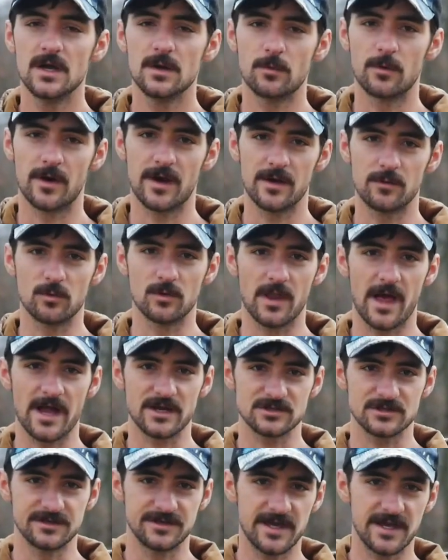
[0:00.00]
where I will
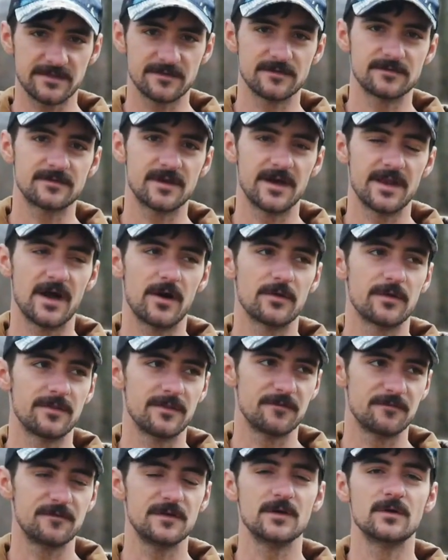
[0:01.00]
actually take this gun out in
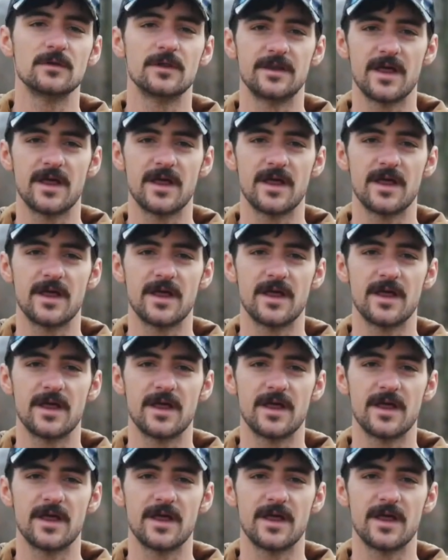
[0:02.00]
the field